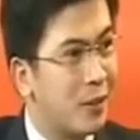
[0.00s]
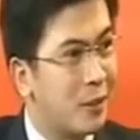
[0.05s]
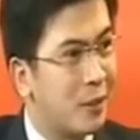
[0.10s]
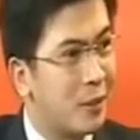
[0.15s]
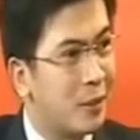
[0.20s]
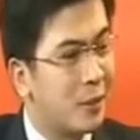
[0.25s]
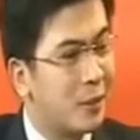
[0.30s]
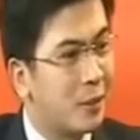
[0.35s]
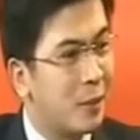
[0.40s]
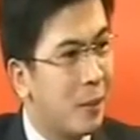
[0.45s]
so
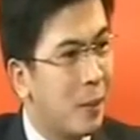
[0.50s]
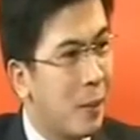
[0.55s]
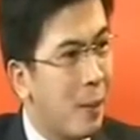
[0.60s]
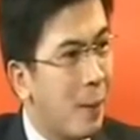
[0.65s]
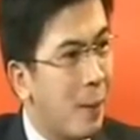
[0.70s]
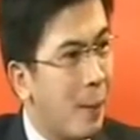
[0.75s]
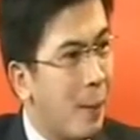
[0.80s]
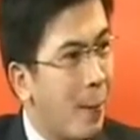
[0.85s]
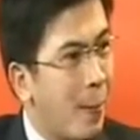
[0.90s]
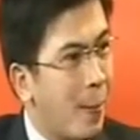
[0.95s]
that's your
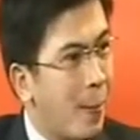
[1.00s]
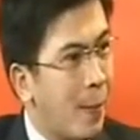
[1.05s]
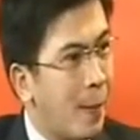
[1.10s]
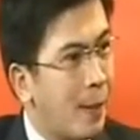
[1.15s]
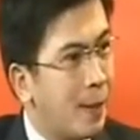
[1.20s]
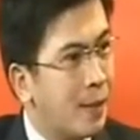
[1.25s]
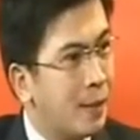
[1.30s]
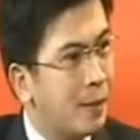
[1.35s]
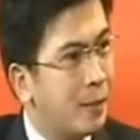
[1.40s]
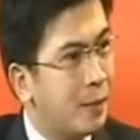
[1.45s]
entree,
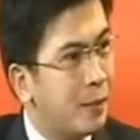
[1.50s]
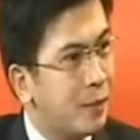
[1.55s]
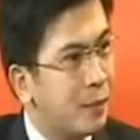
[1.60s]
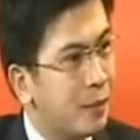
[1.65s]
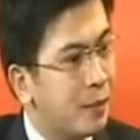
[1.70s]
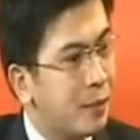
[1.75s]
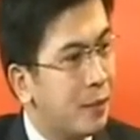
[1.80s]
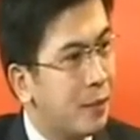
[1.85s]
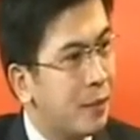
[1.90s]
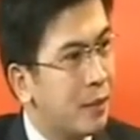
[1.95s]
is
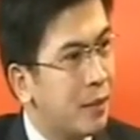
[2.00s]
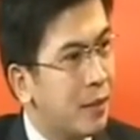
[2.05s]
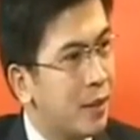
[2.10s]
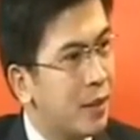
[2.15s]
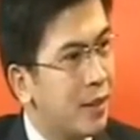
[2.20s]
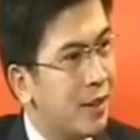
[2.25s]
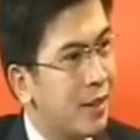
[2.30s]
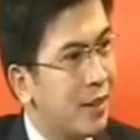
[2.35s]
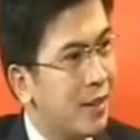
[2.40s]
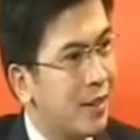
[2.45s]

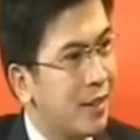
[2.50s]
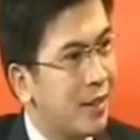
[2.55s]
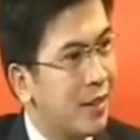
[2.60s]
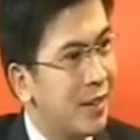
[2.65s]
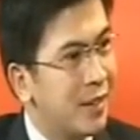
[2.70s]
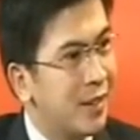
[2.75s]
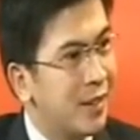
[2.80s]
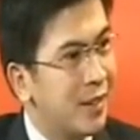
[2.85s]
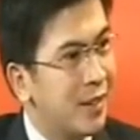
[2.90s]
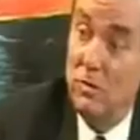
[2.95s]
having
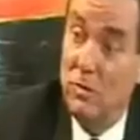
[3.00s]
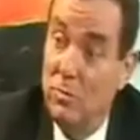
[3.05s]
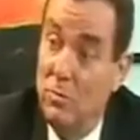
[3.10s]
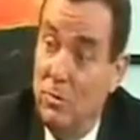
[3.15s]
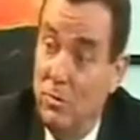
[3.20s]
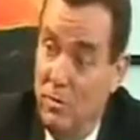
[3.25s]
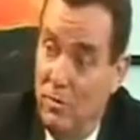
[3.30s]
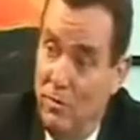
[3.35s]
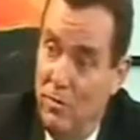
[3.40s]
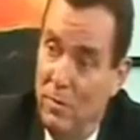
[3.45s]
the
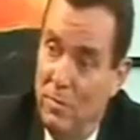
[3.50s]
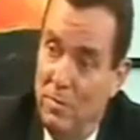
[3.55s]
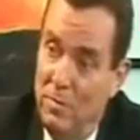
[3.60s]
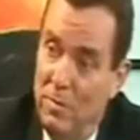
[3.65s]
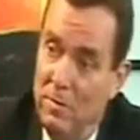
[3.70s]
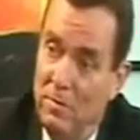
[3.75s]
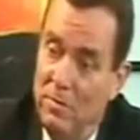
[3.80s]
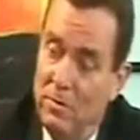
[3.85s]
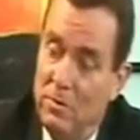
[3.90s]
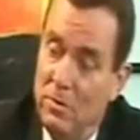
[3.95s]
distributor, the
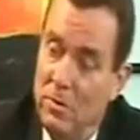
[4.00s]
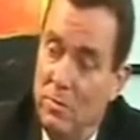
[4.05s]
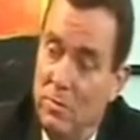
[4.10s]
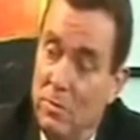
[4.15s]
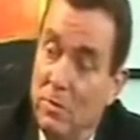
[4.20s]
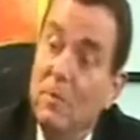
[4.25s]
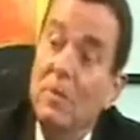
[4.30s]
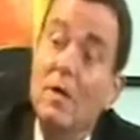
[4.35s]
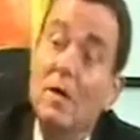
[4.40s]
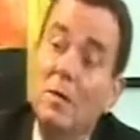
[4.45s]
Filipino
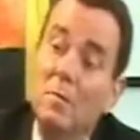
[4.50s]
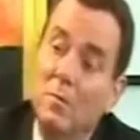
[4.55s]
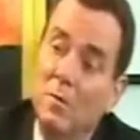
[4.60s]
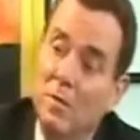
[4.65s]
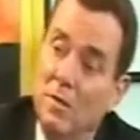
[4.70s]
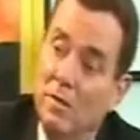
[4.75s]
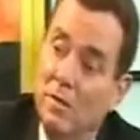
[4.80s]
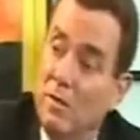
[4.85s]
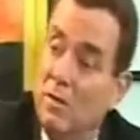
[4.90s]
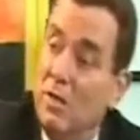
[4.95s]
distributor,
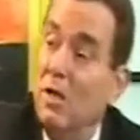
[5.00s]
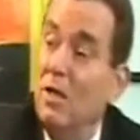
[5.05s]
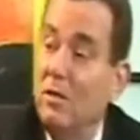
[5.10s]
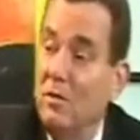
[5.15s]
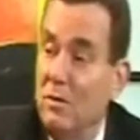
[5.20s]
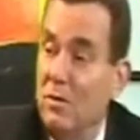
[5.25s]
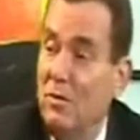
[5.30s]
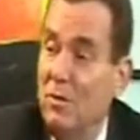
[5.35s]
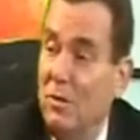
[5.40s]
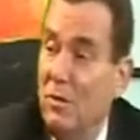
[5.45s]
but then
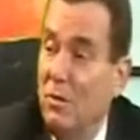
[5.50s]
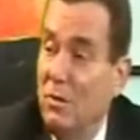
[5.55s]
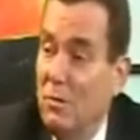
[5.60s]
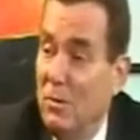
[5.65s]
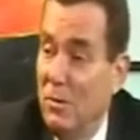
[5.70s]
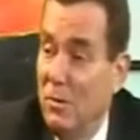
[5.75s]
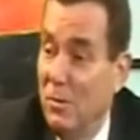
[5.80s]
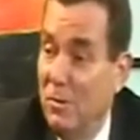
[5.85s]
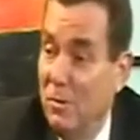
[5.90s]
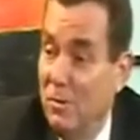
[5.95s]
selling to the
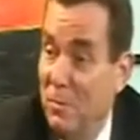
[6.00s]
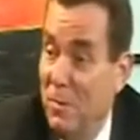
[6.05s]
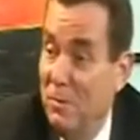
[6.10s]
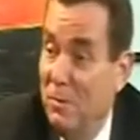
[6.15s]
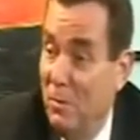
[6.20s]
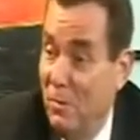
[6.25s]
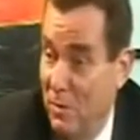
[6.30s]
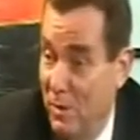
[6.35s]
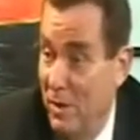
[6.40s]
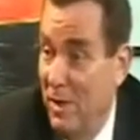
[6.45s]
local
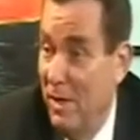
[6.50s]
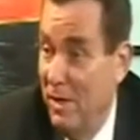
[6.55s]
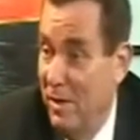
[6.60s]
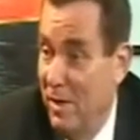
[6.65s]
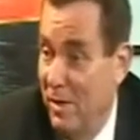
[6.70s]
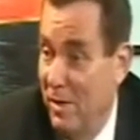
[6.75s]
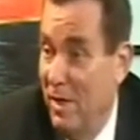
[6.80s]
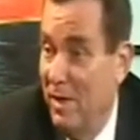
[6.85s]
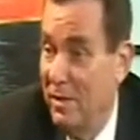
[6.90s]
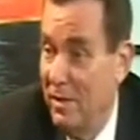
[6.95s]
people in that
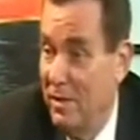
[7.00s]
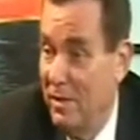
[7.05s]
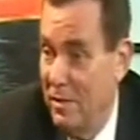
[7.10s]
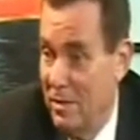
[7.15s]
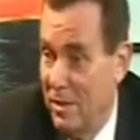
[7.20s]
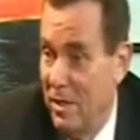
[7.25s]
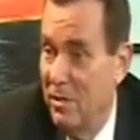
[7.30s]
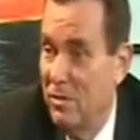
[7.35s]
country.